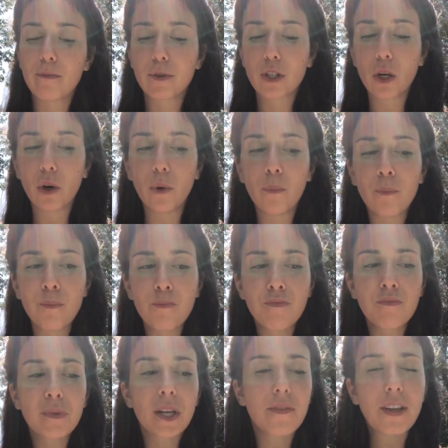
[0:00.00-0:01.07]
So
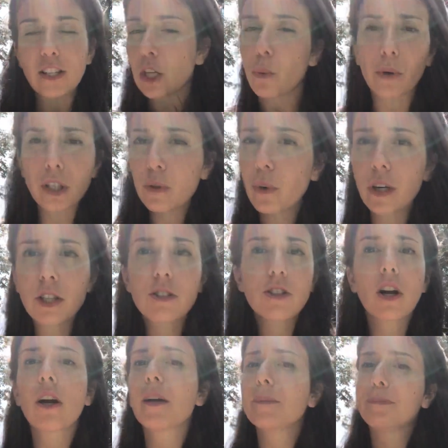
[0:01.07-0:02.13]
if that's not where you want to
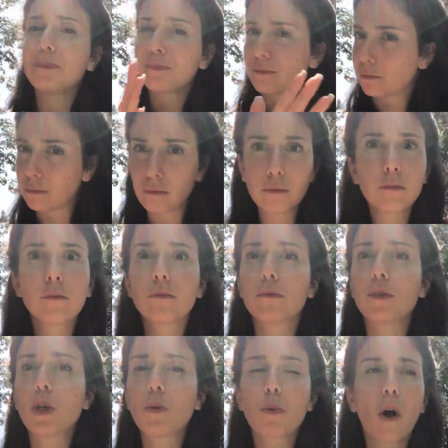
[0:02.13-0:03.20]
start,
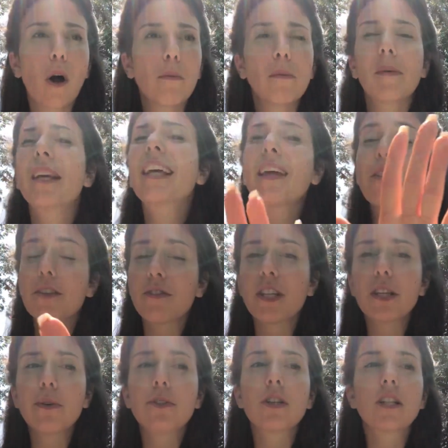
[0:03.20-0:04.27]
no problem. And again, this
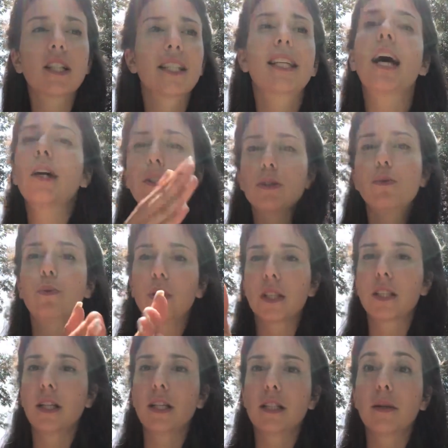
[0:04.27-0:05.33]
video is not to tell you what
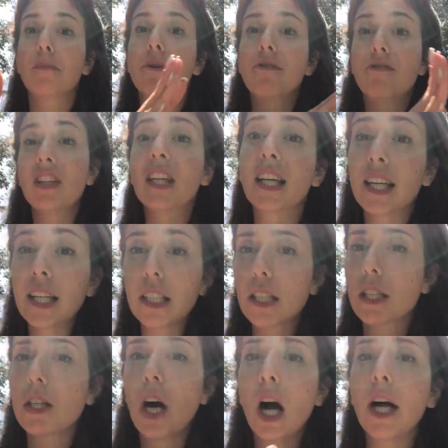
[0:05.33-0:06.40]
to be vegan.
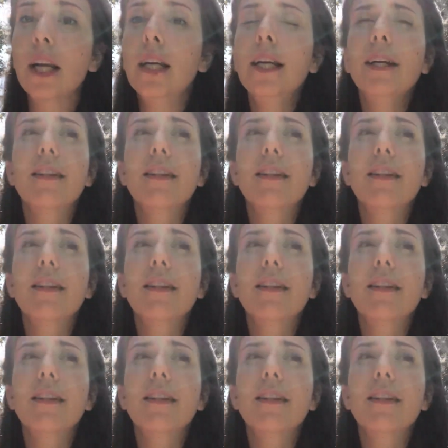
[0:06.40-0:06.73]
It's not.